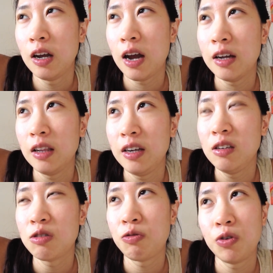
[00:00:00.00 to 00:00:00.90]
at
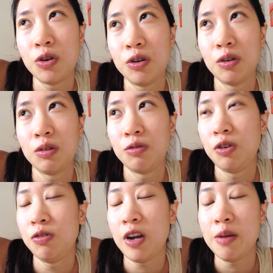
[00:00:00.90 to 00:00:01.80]
least for
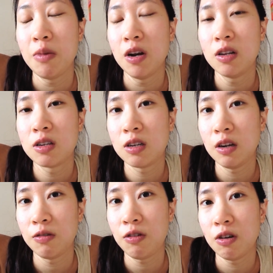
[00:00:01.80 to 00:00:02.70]
15 minutes,
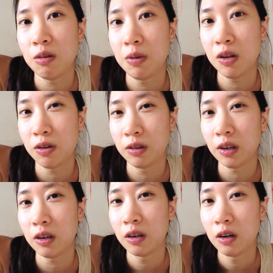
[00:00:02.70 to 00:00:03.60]
if not a bit
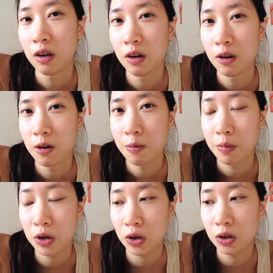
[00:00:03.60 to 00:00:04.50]
longer,
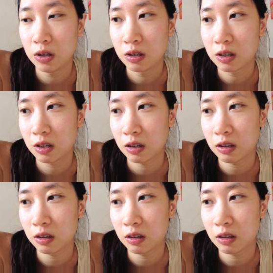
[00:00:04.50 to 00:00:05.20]
because